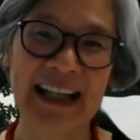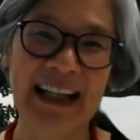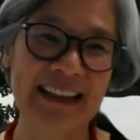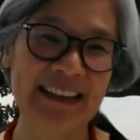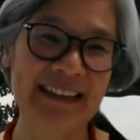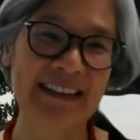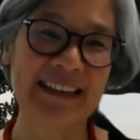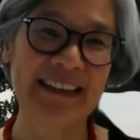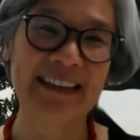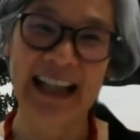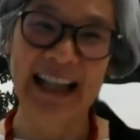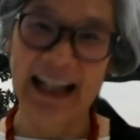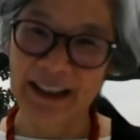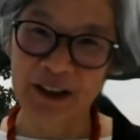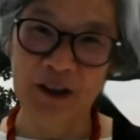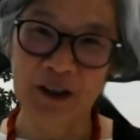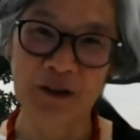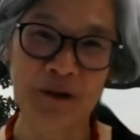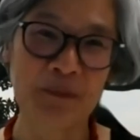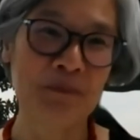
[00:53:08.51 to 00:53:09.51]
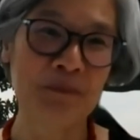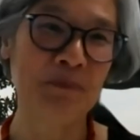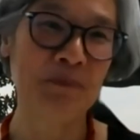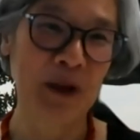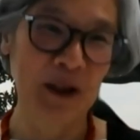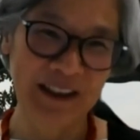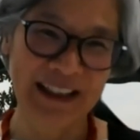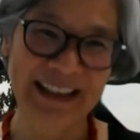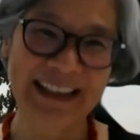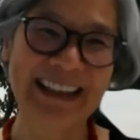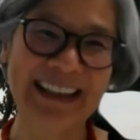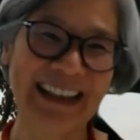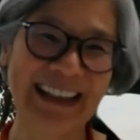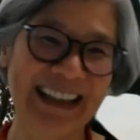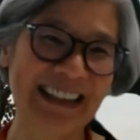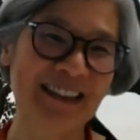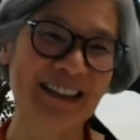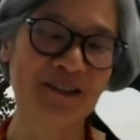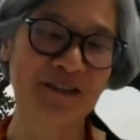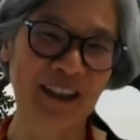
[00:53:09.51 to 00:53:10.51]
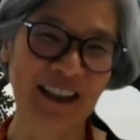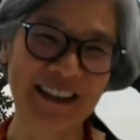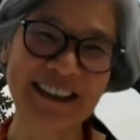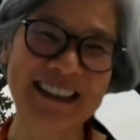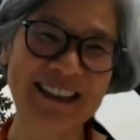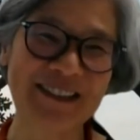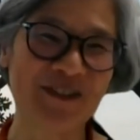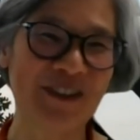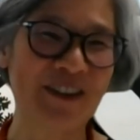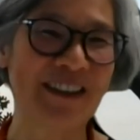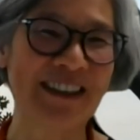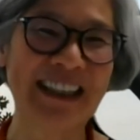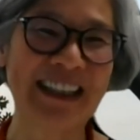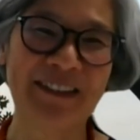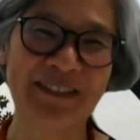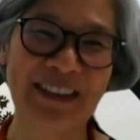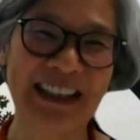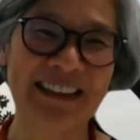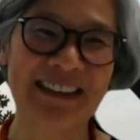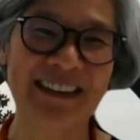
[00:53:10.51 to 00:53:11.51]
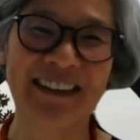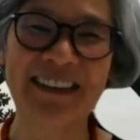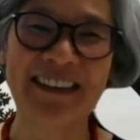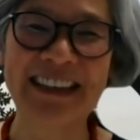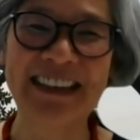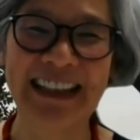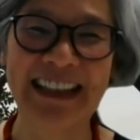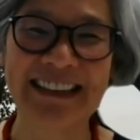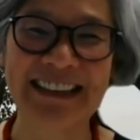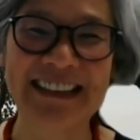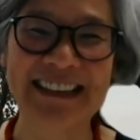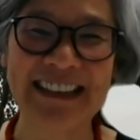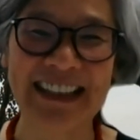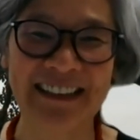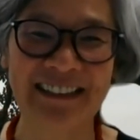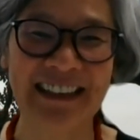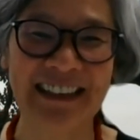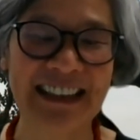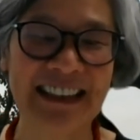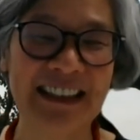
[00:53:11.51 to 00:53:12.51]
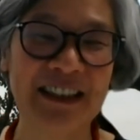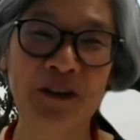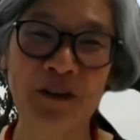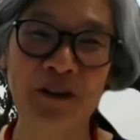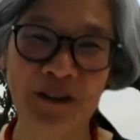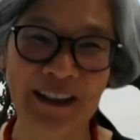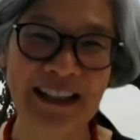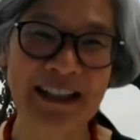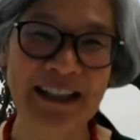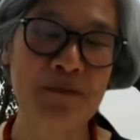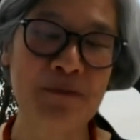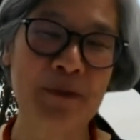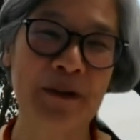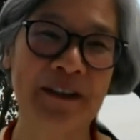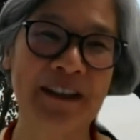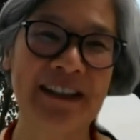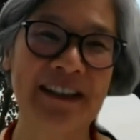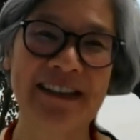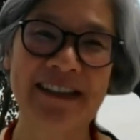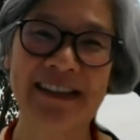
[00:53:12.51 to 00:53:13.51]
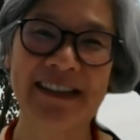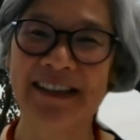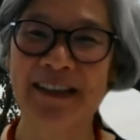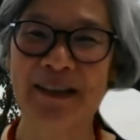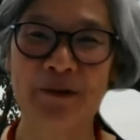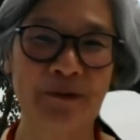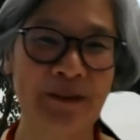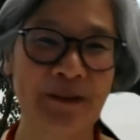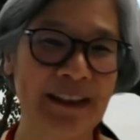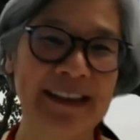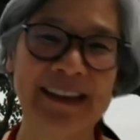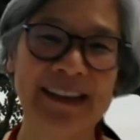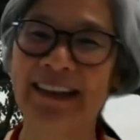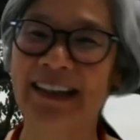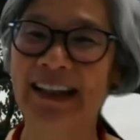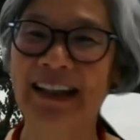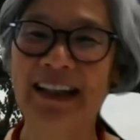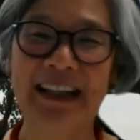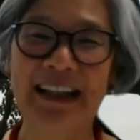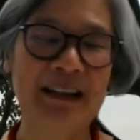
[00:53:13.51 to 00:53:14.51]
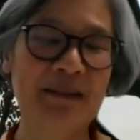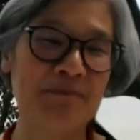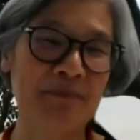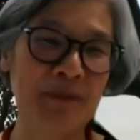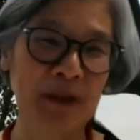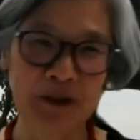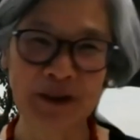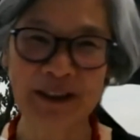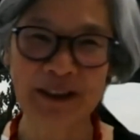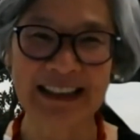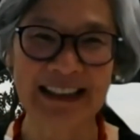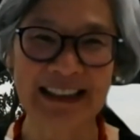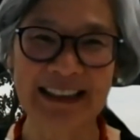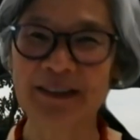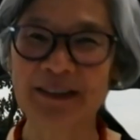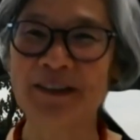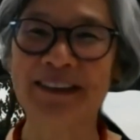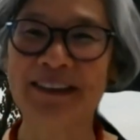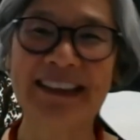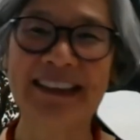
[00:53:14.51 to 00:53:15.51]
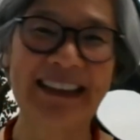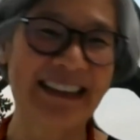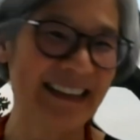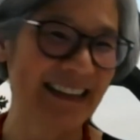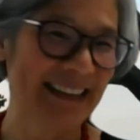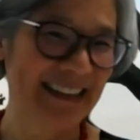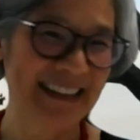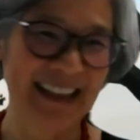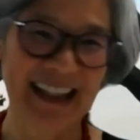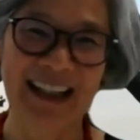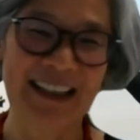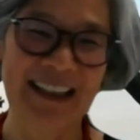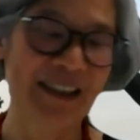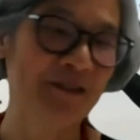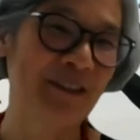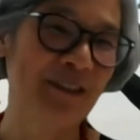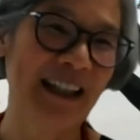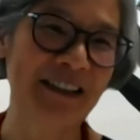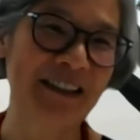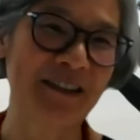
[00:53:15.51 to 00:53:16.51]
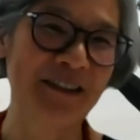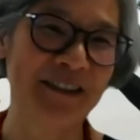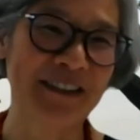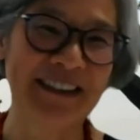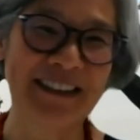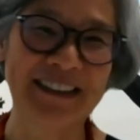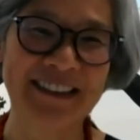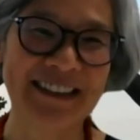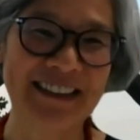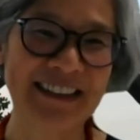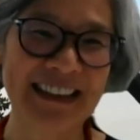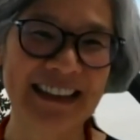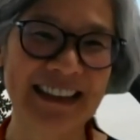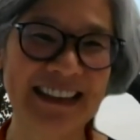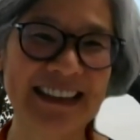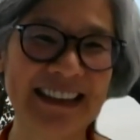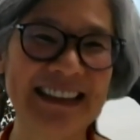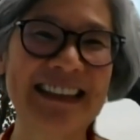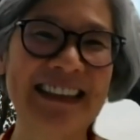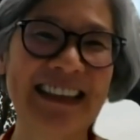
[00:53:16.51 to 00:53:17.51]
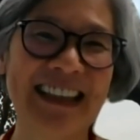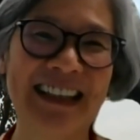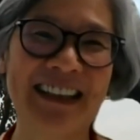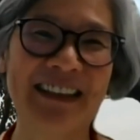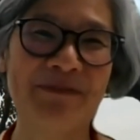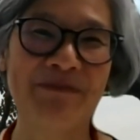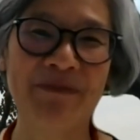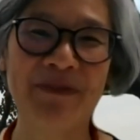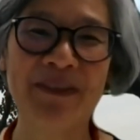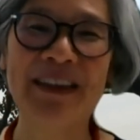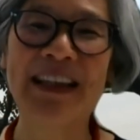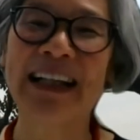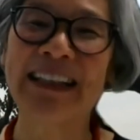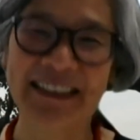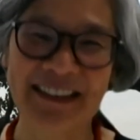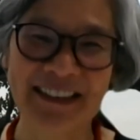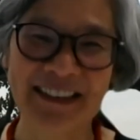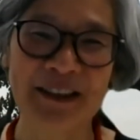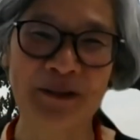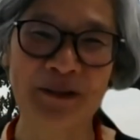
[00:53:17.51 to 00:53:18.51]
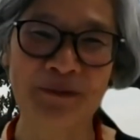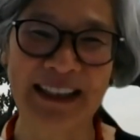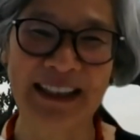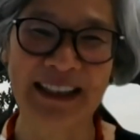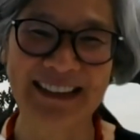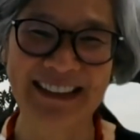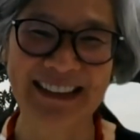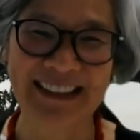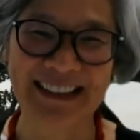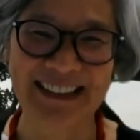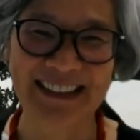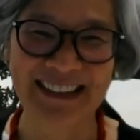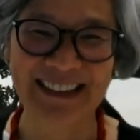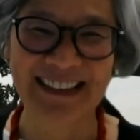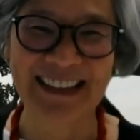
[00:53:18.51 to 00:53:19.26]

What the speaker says: And thank you, Polly and Ross, for coming along and sharing your experiences with multi-literacies, artifactual literacies. Thank you so much.